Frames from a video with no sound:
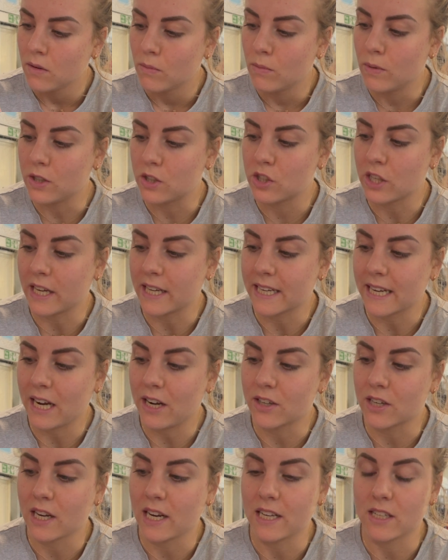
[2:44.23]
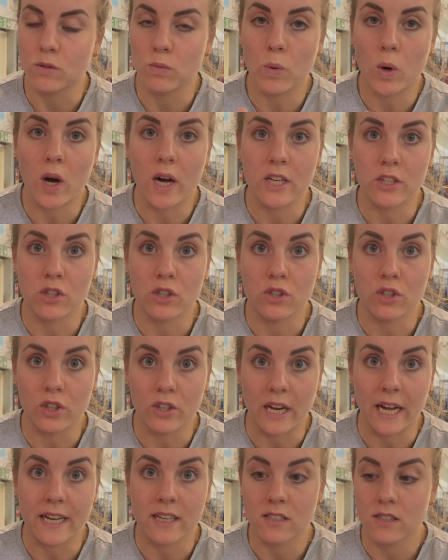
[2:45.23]
which then calculates what I should do
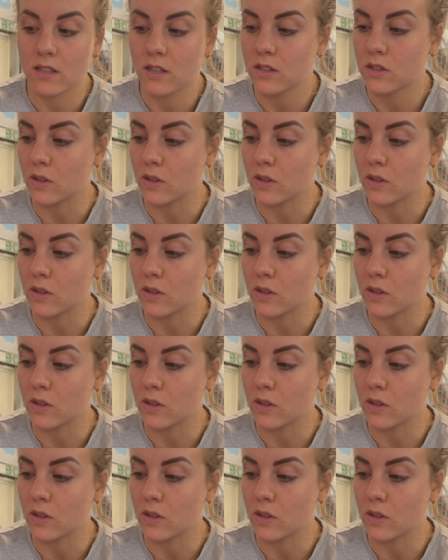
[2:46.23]
next.